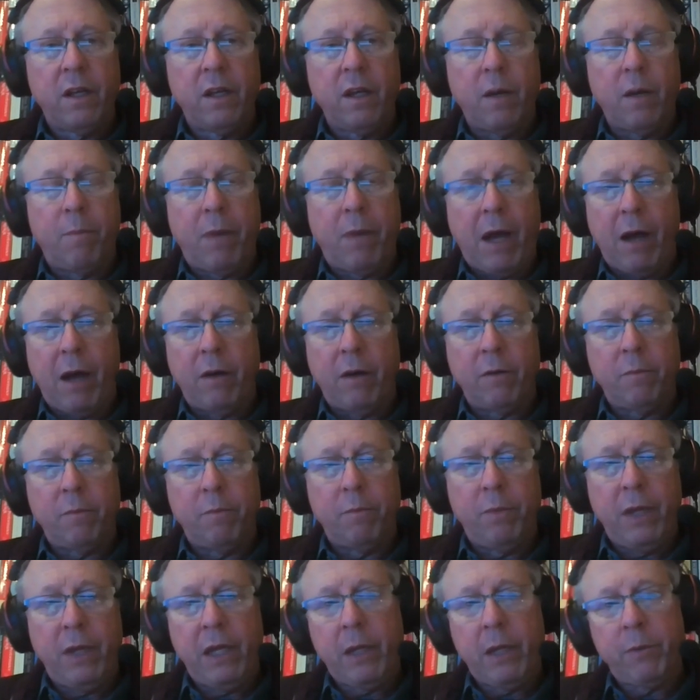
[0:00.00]
about
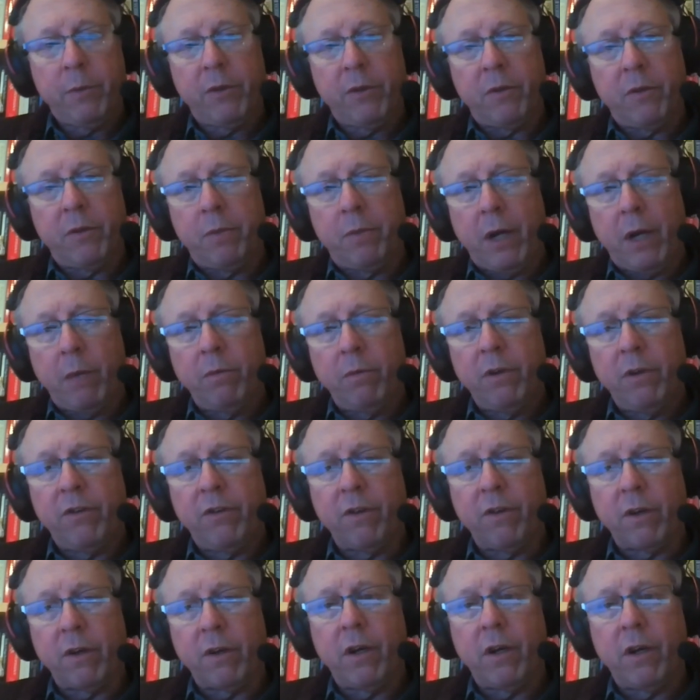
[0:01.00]
being able to
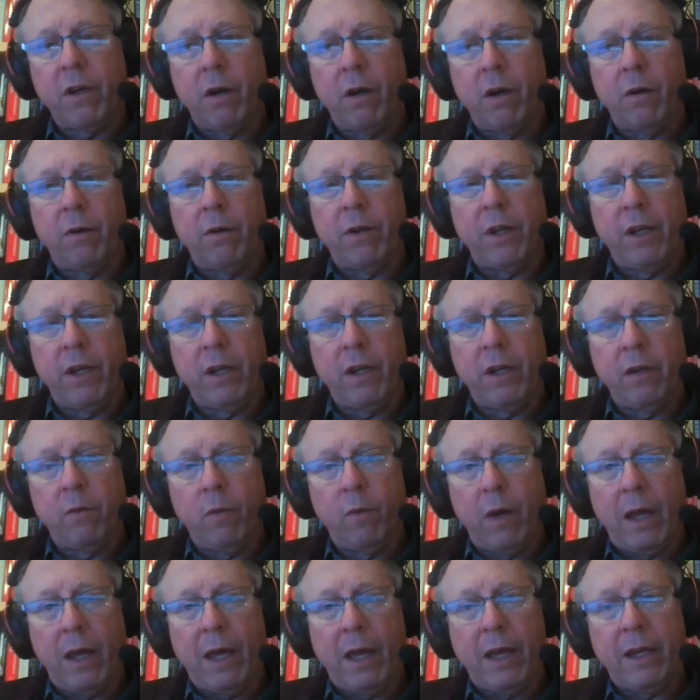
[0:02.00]
publish your code in a
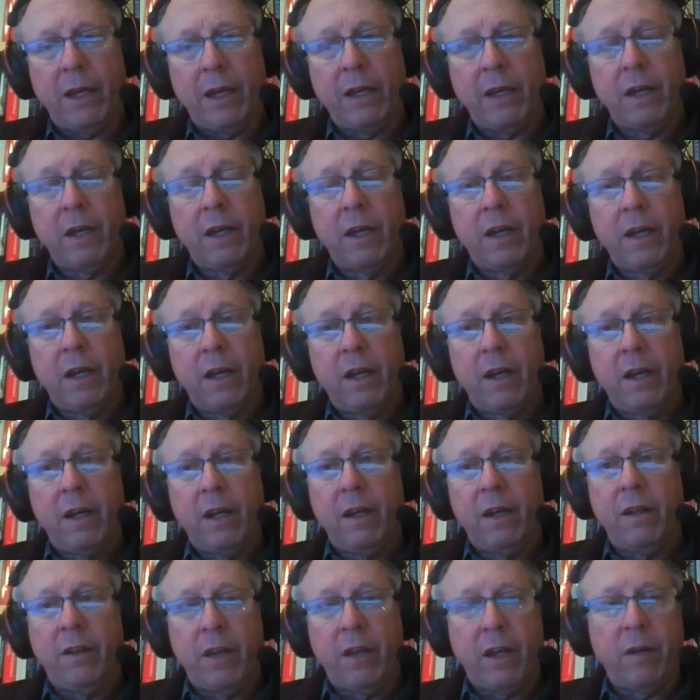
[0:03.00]
way
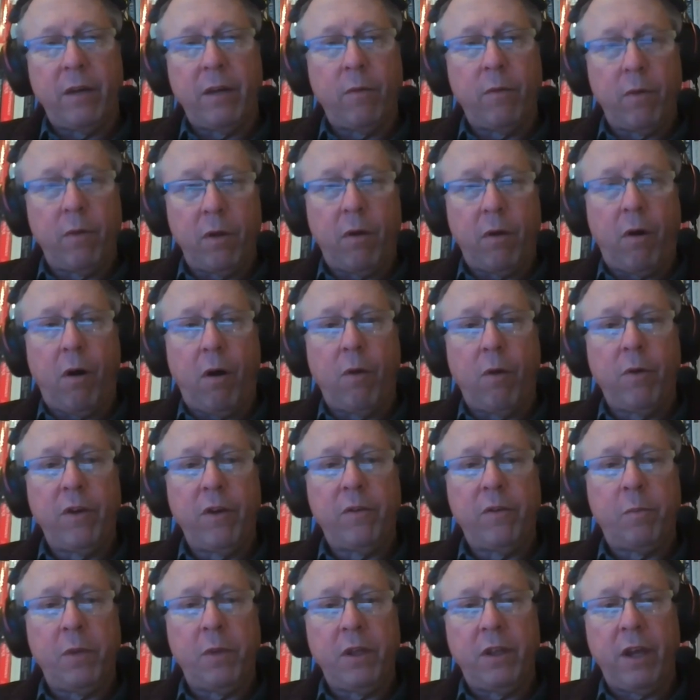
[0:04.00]
that it will
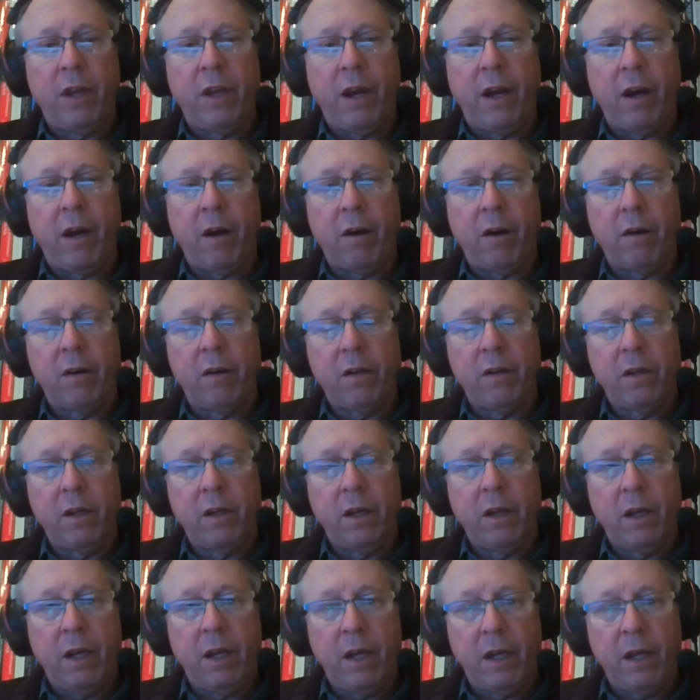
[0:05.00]
always be there
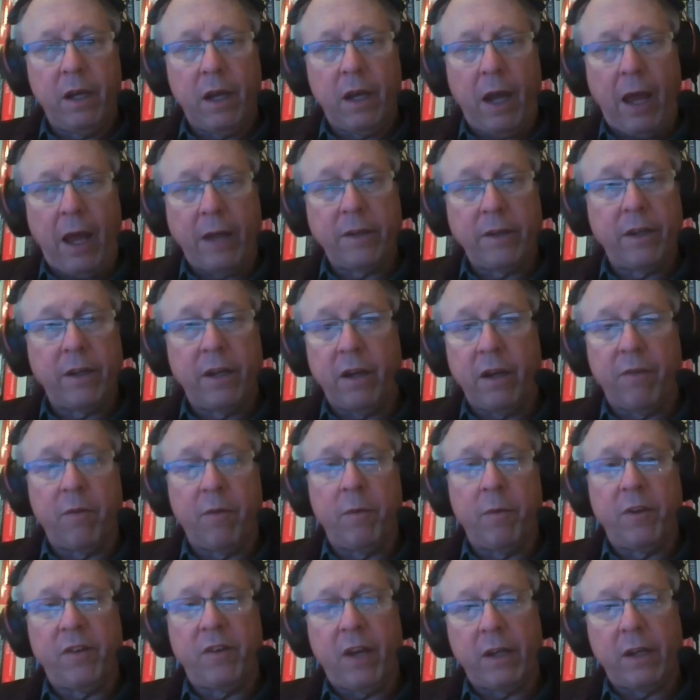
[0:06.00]
and can
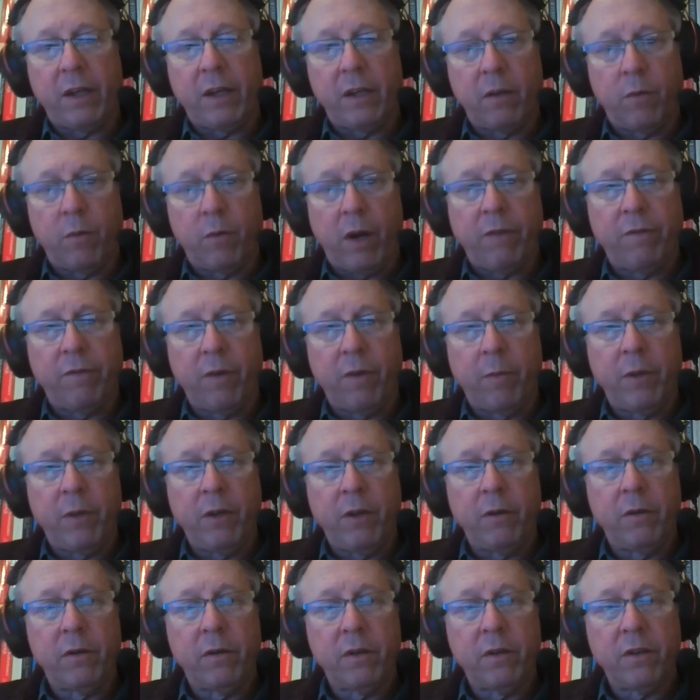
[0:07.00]
never be taken away from
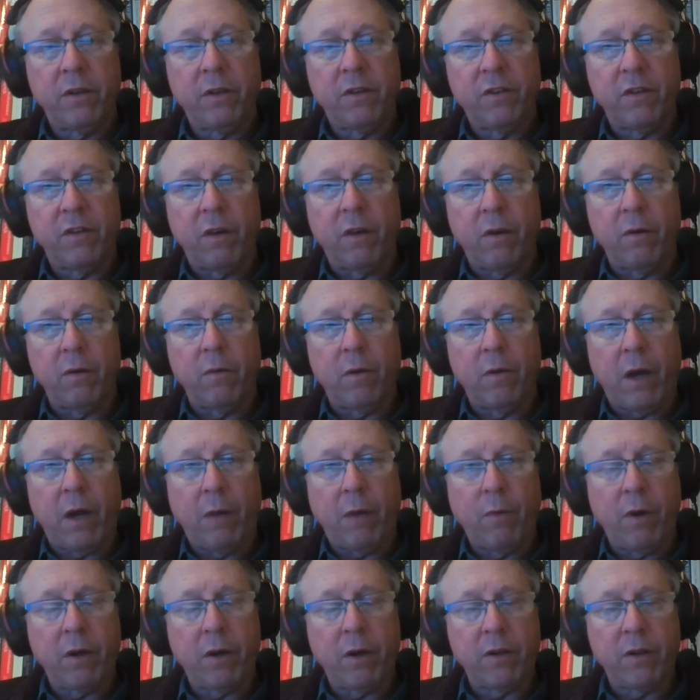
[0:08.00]
you. So
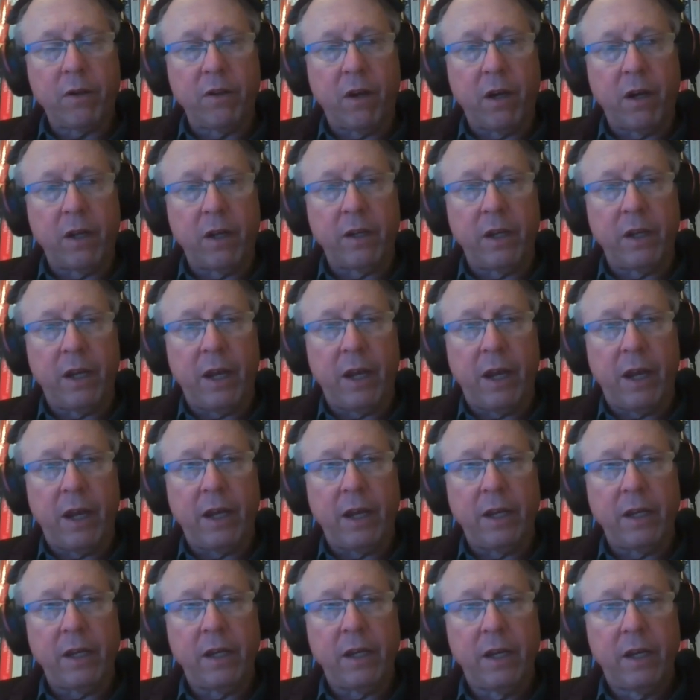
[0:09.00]
I worked on
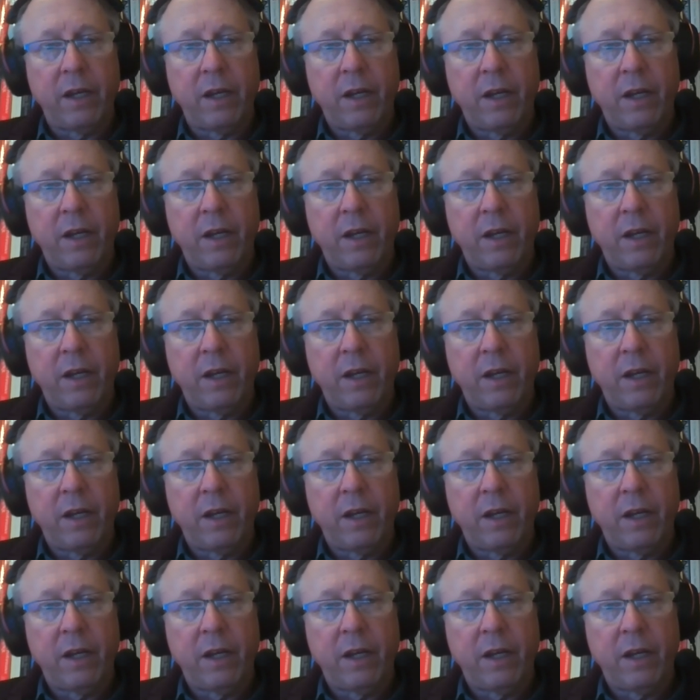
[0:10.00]
a